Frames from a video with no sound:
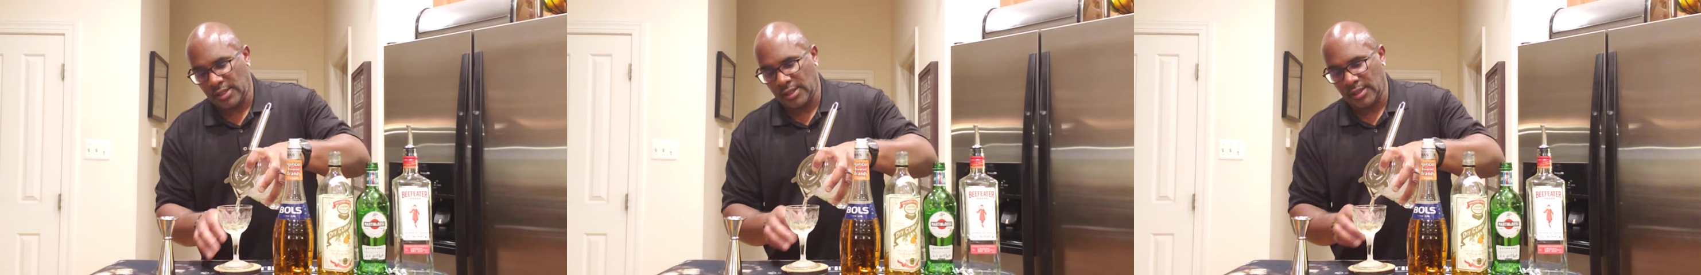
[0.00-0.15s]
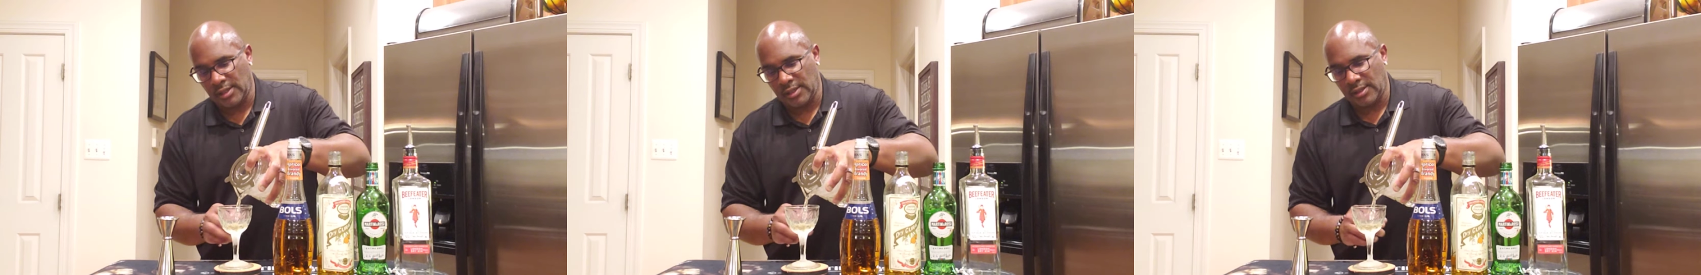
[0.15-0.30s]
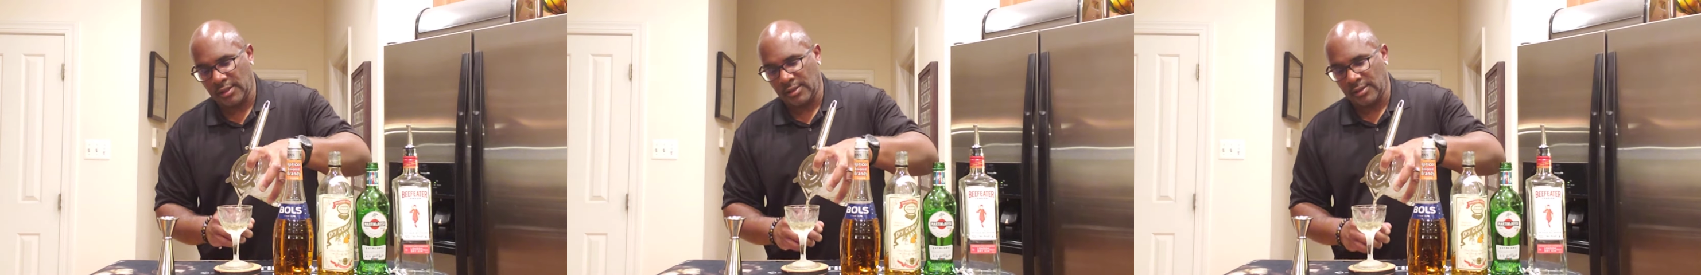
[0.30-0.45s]

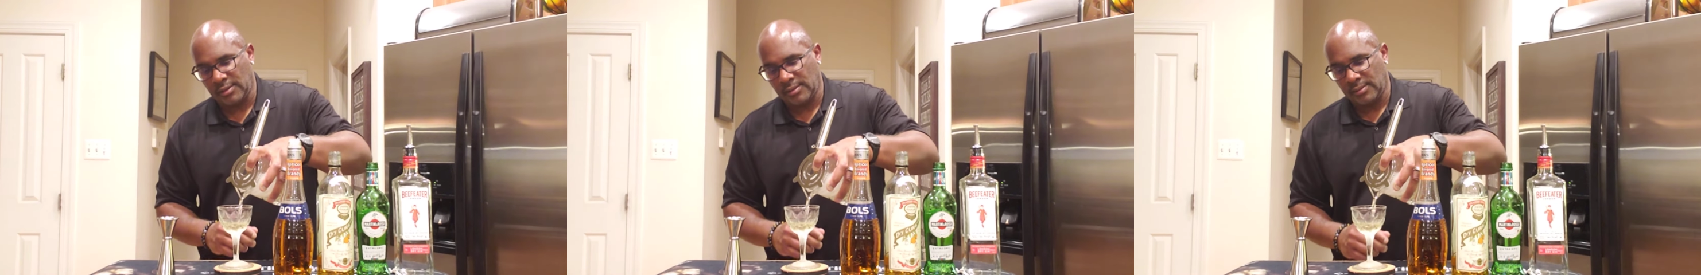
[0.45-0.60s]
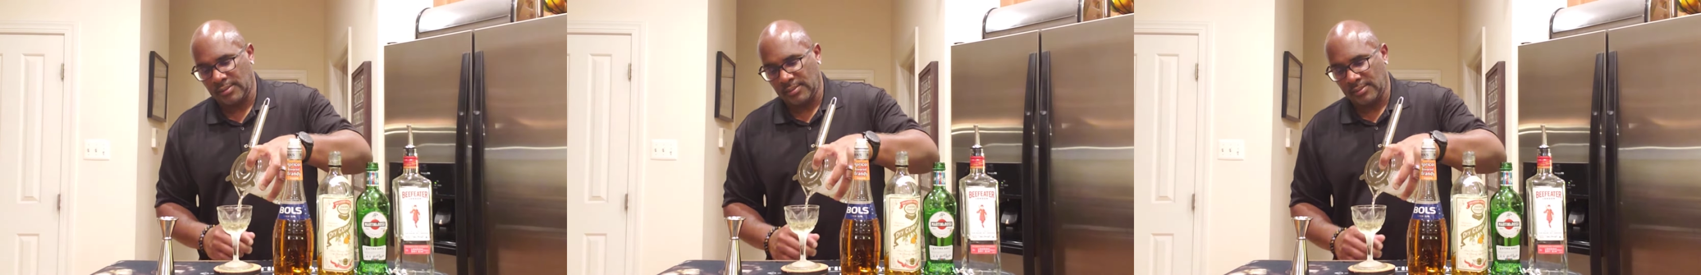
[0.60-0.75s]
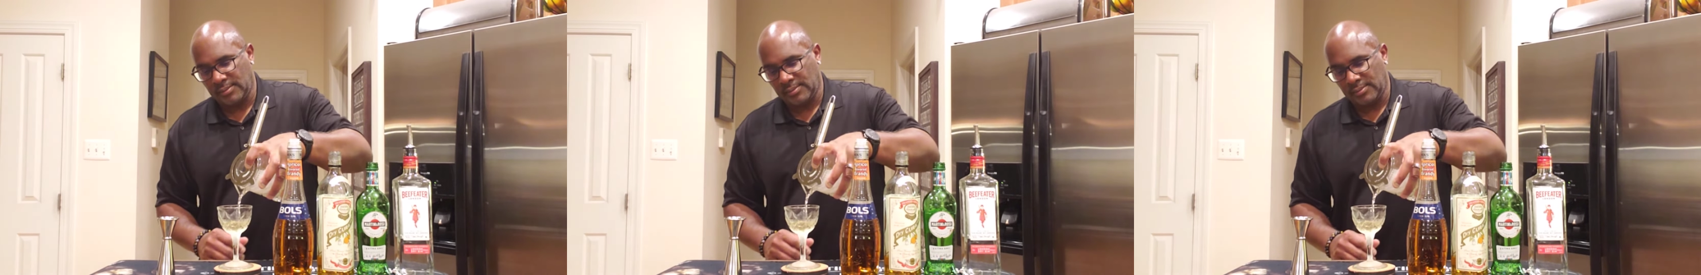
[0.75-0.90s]

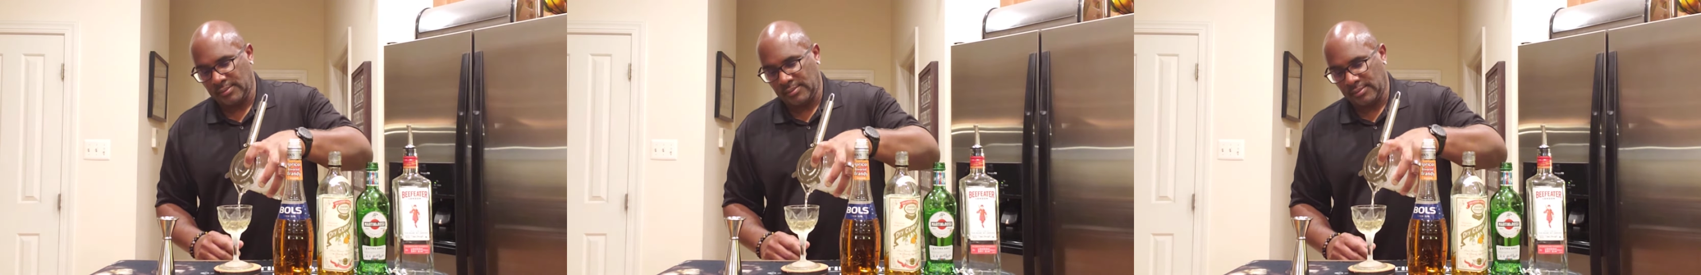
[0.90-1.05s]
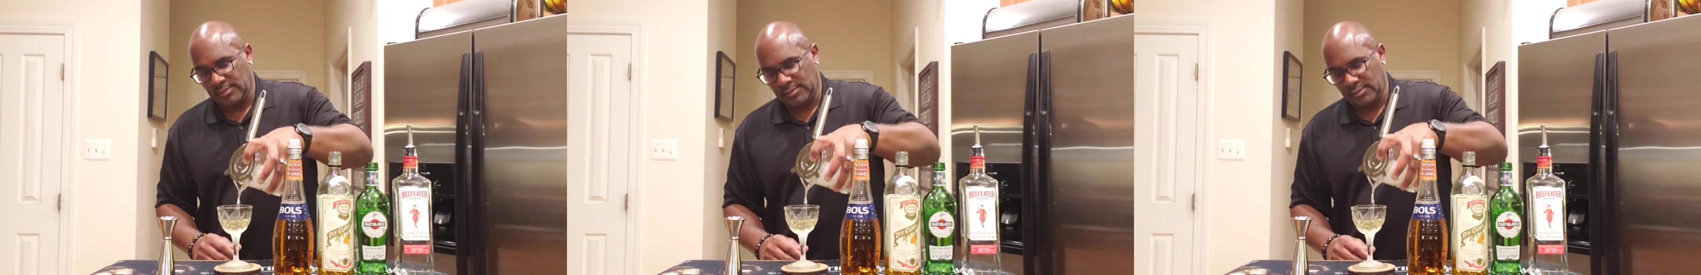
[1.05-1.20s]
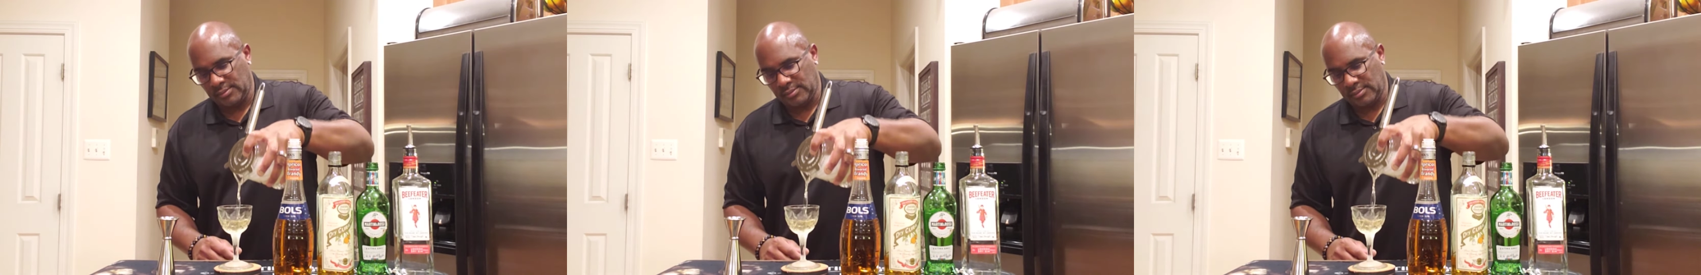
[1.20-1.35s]

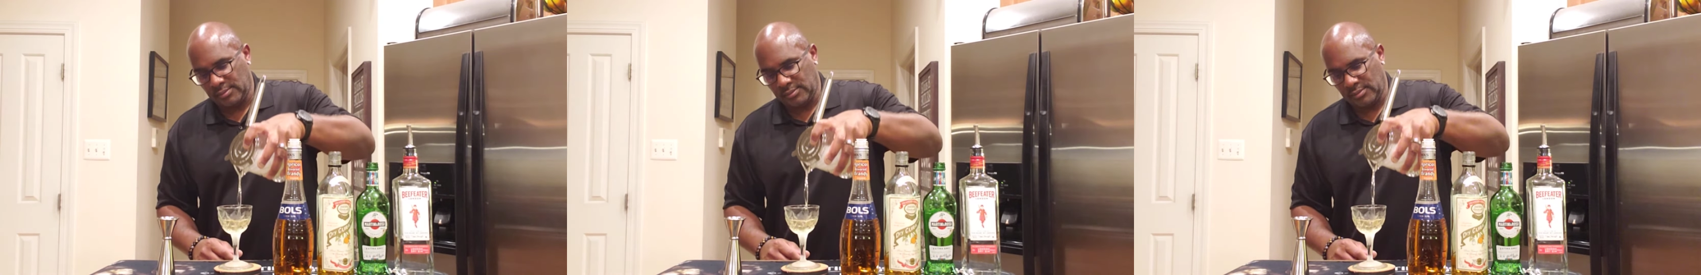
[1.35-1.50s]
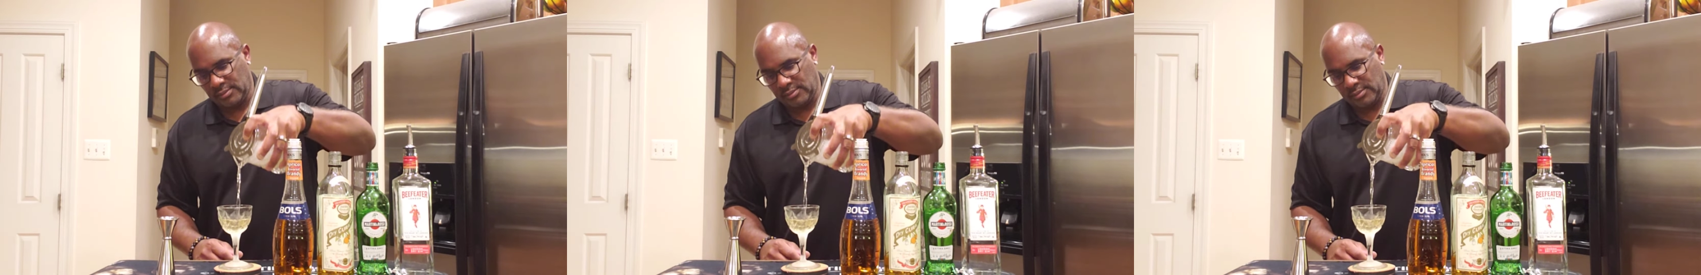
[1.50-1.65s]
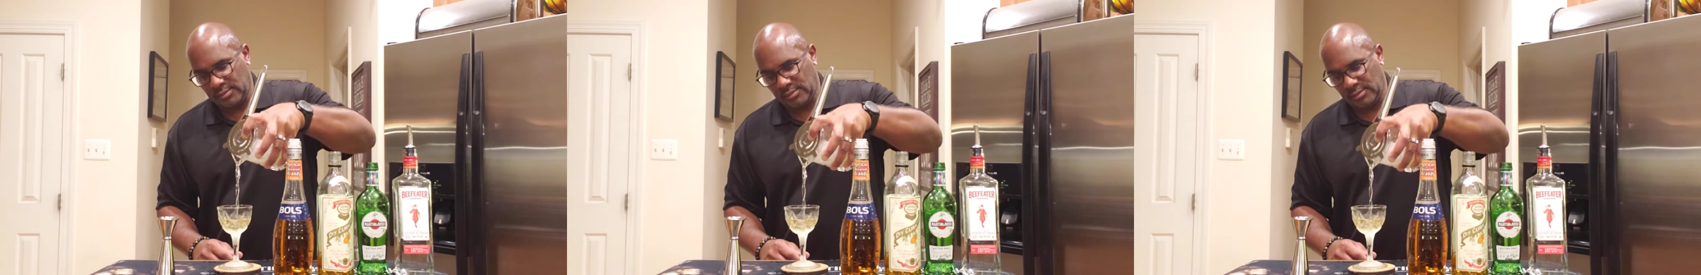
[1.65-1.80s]

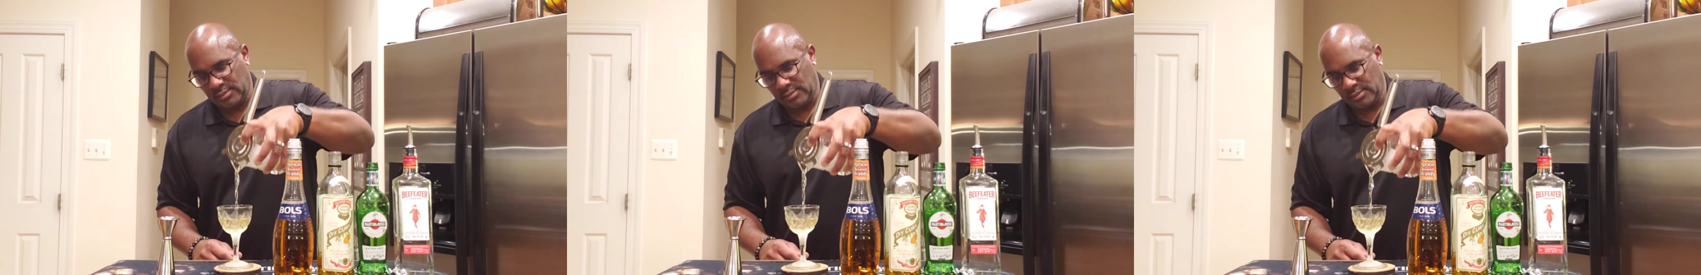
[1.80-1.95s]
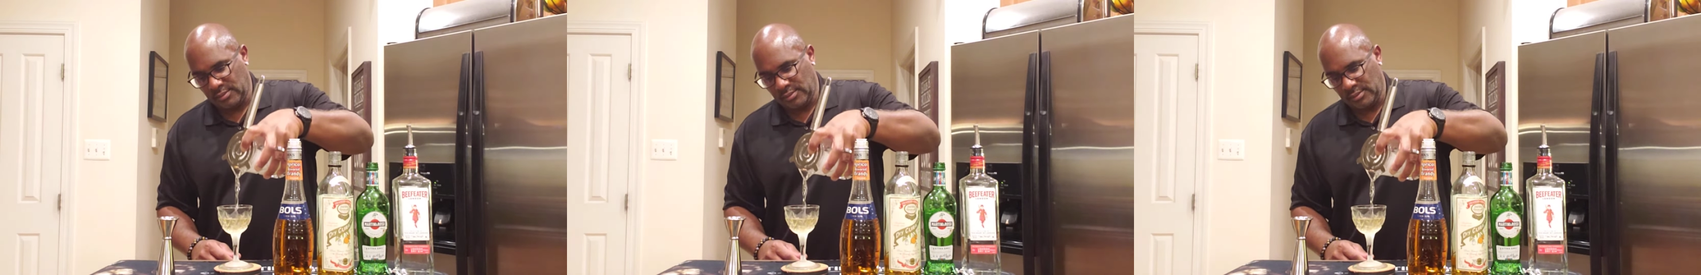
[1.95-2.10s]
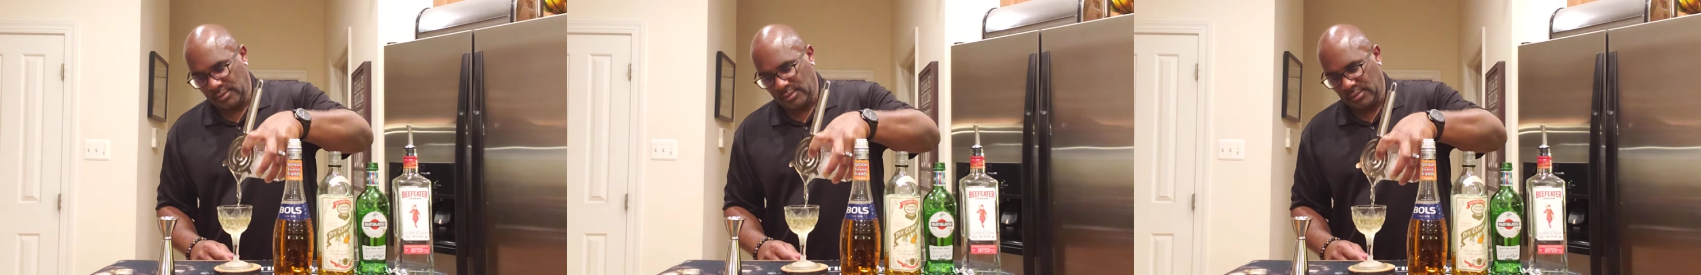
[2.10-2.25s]
(no one is talking)